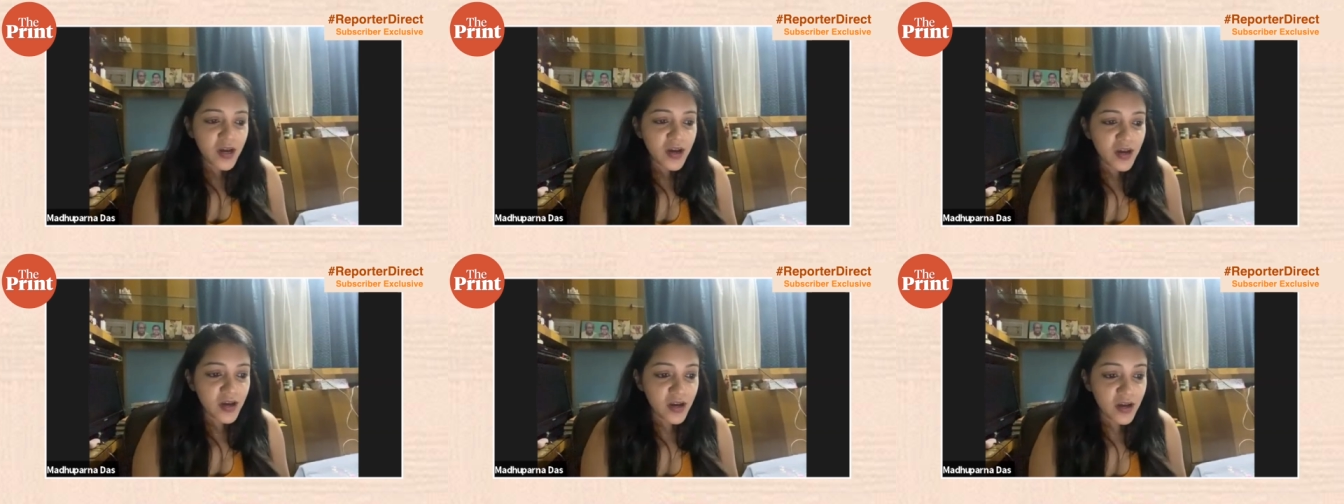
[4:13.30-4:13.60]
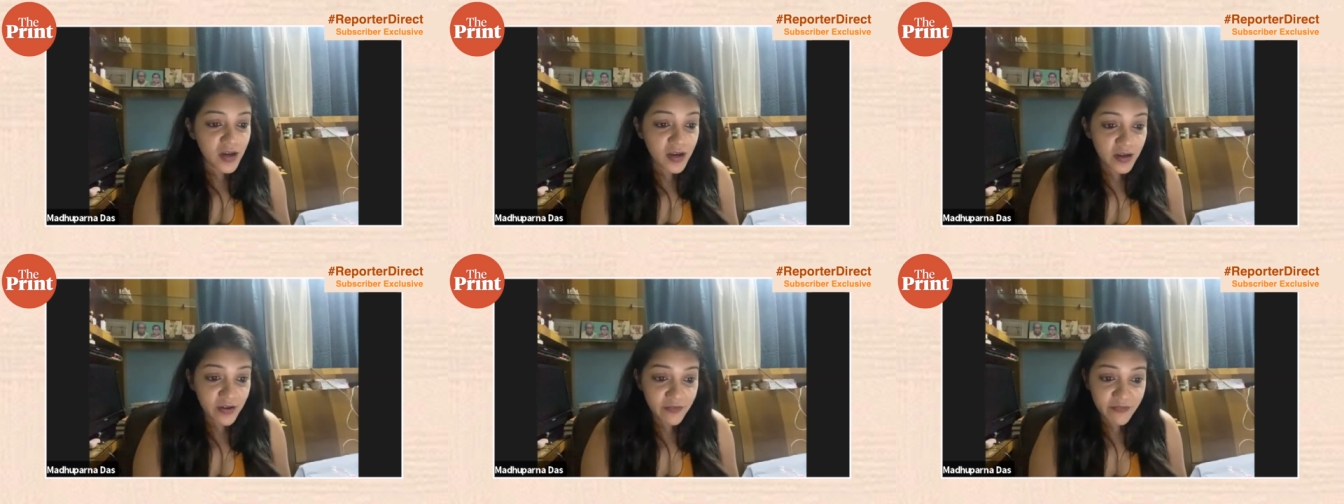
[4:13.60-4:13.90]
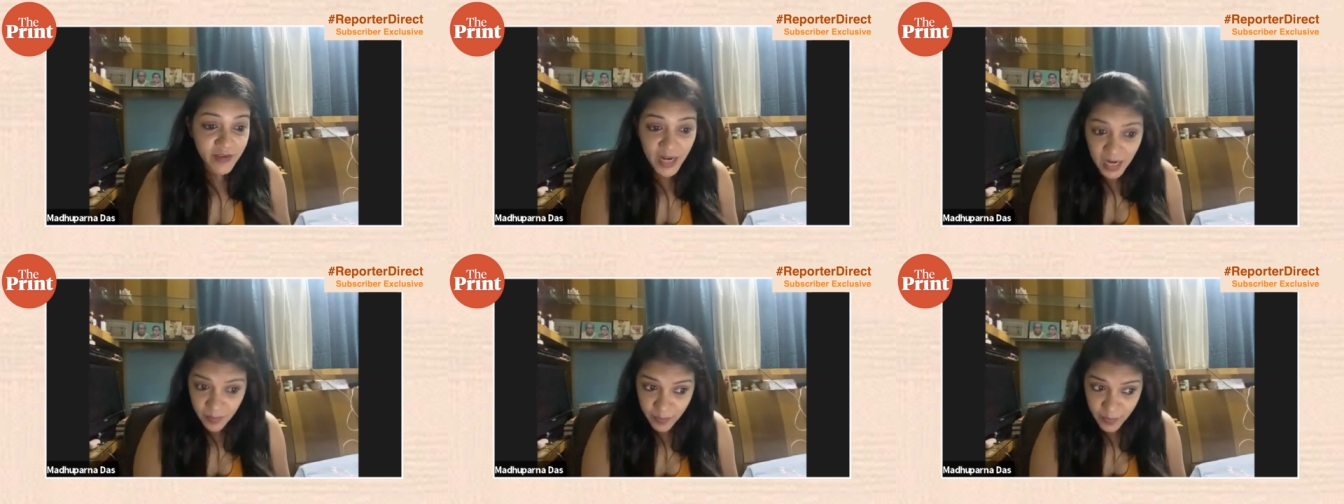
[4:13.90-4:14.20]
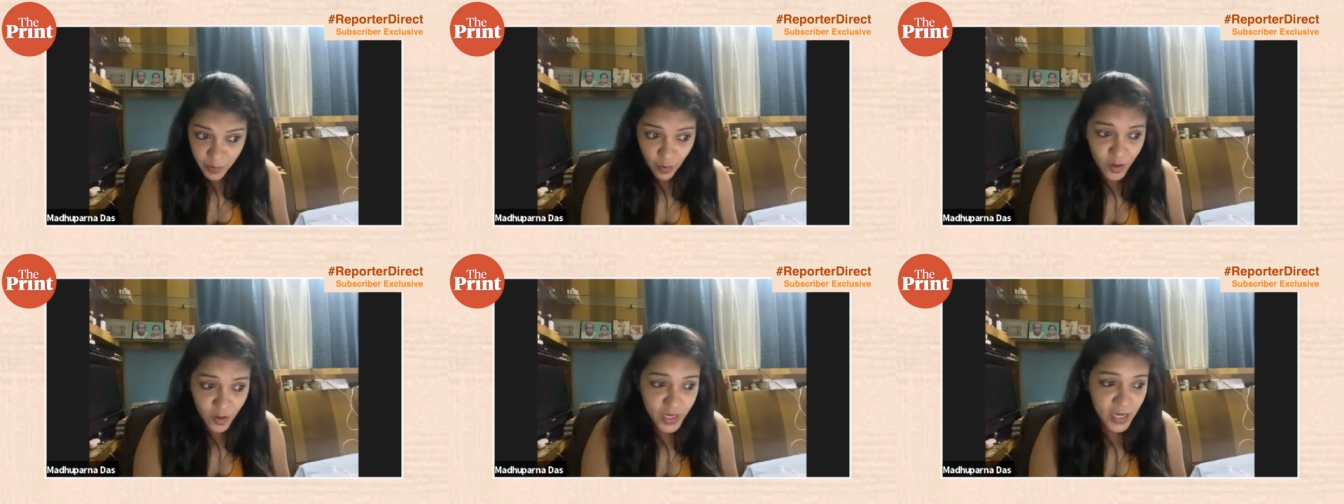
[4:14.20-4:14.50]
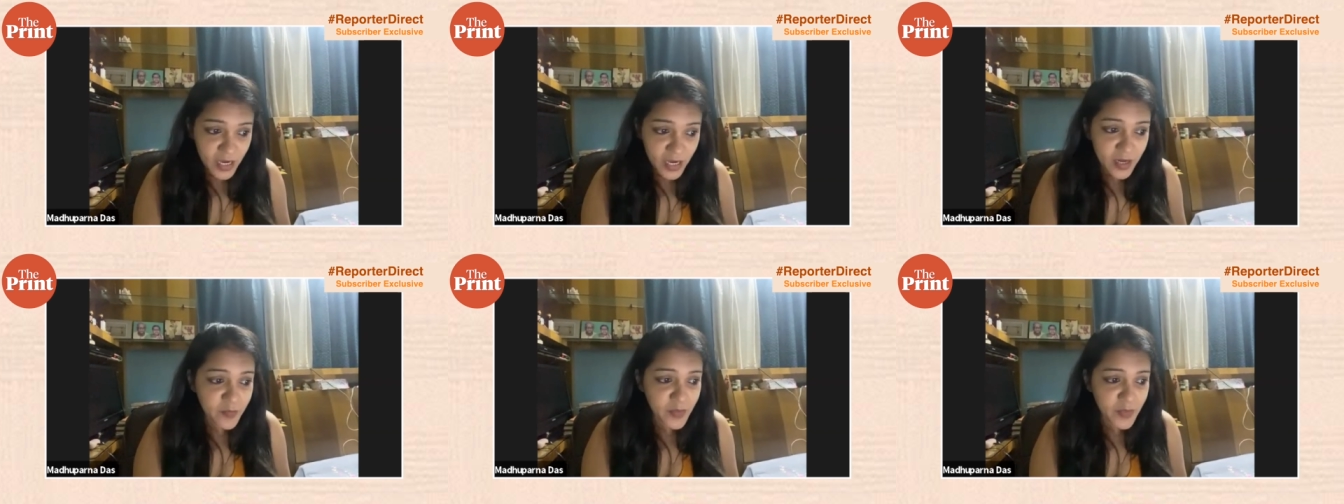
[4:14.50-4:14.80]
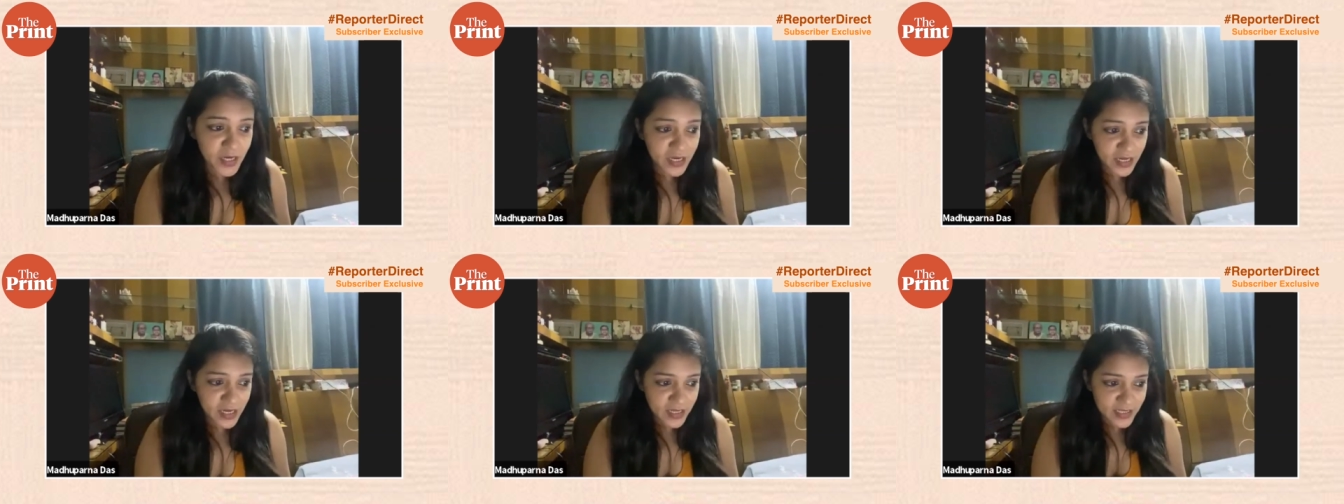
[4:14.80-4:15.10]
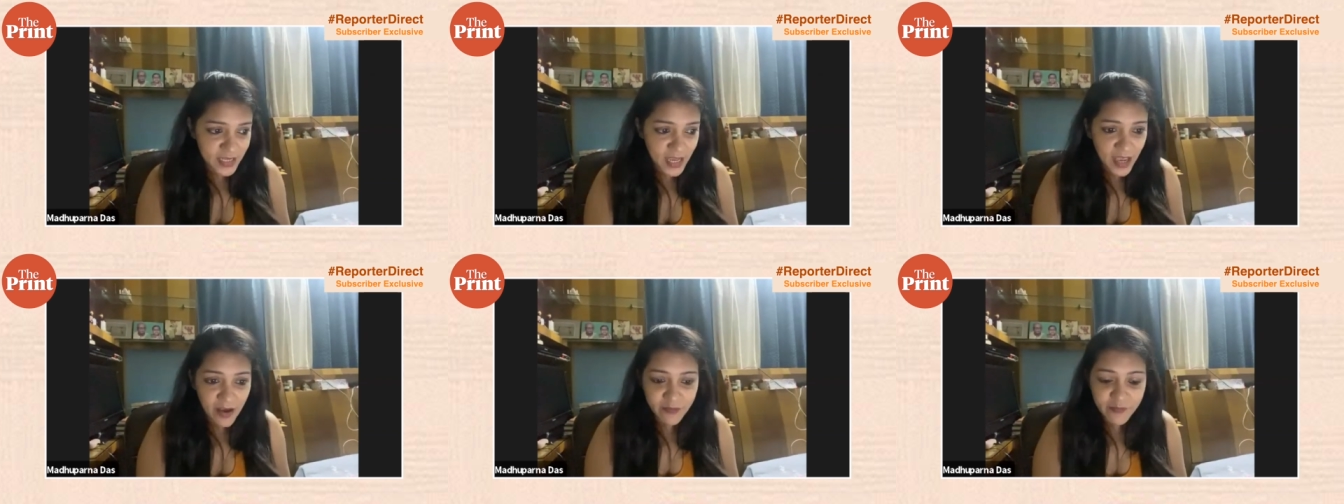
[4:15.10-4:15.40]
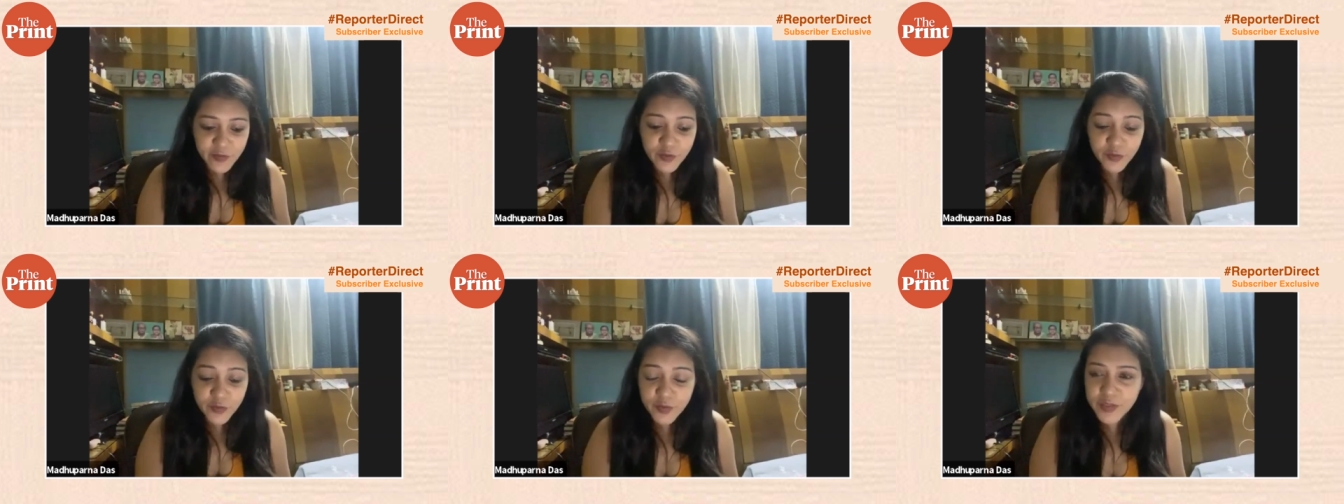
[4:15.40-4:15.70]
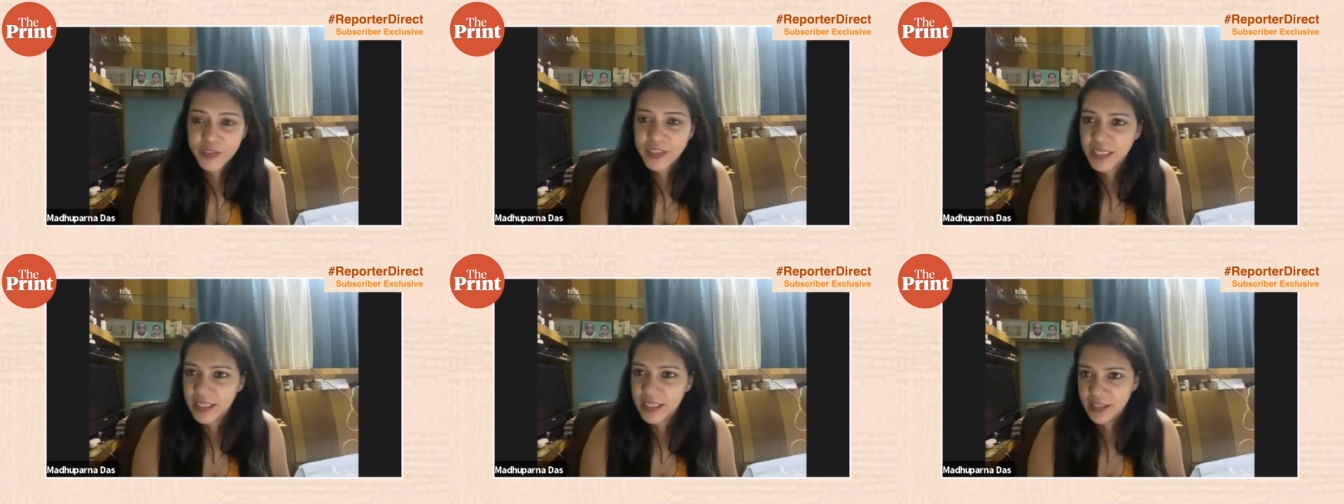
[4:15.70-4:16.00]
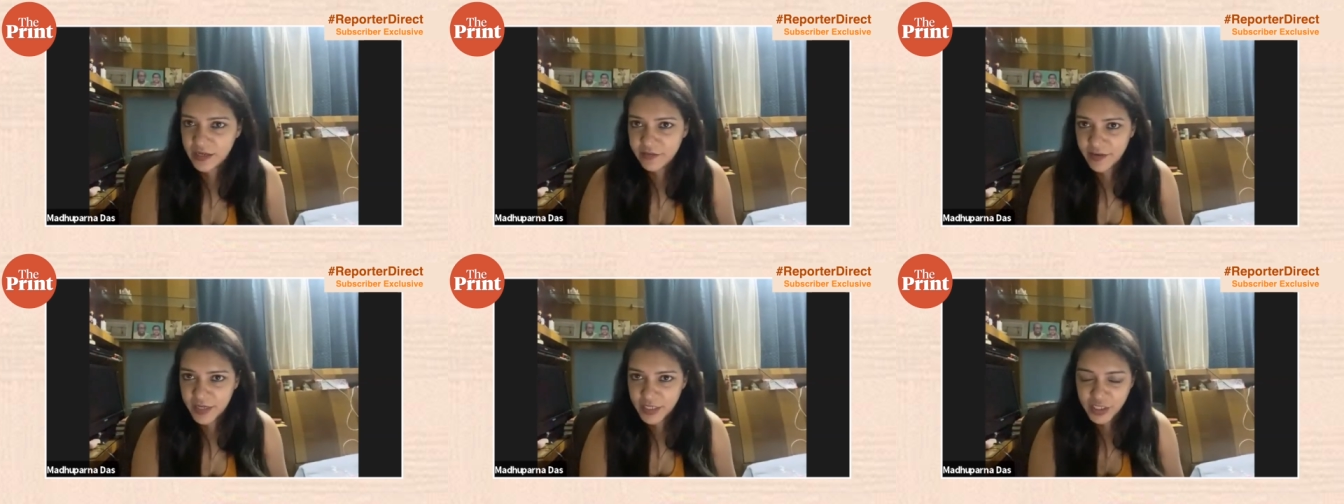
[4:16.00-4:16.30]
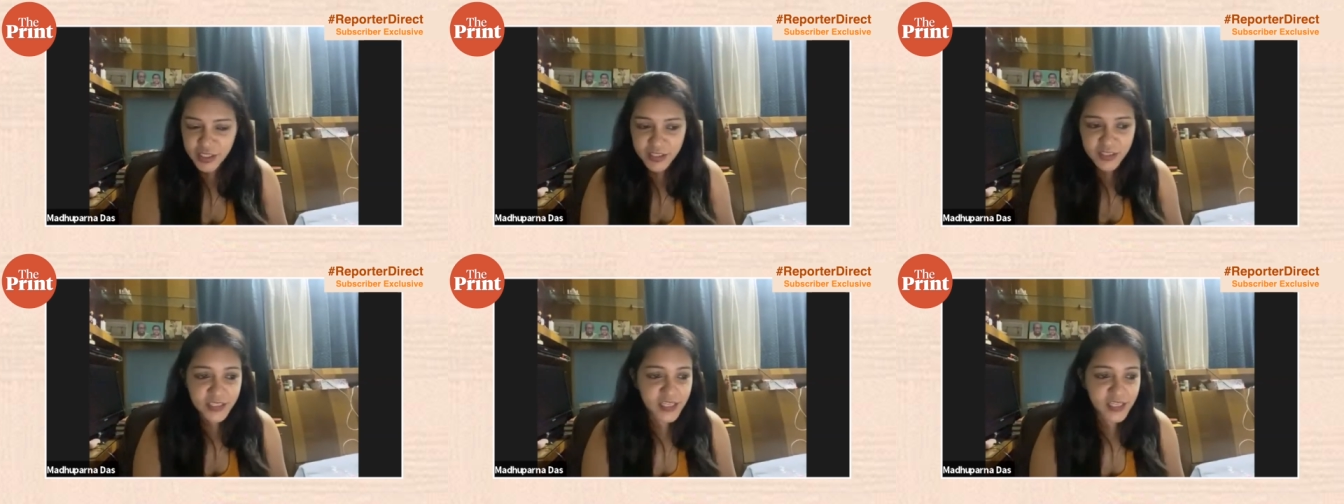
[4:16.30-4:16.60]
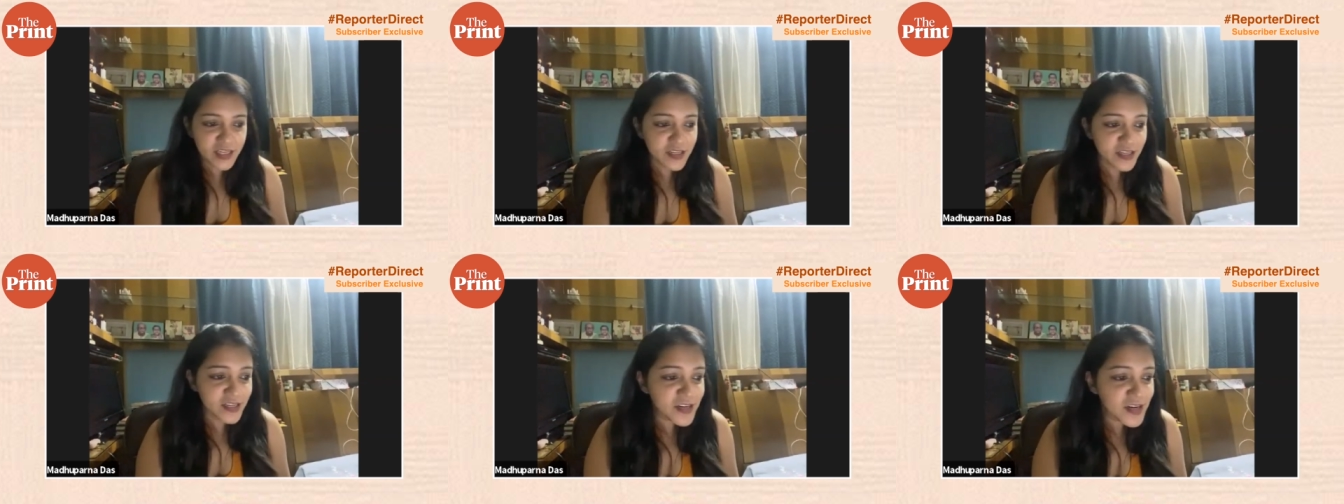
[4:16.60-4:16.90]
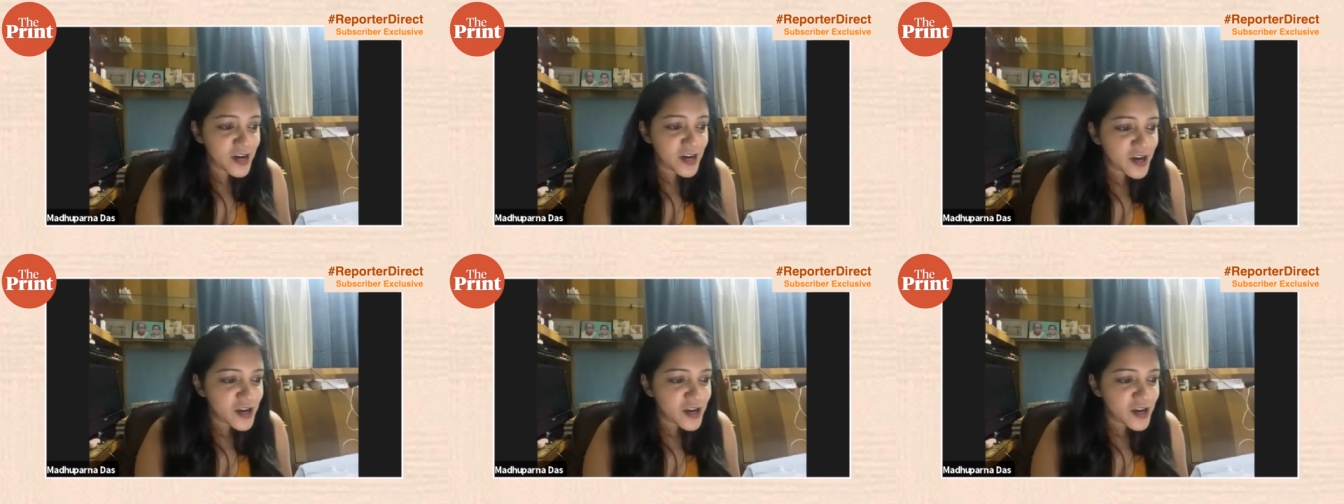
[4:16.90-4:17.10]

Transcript: uh, while i'm talking because i have to see the questions here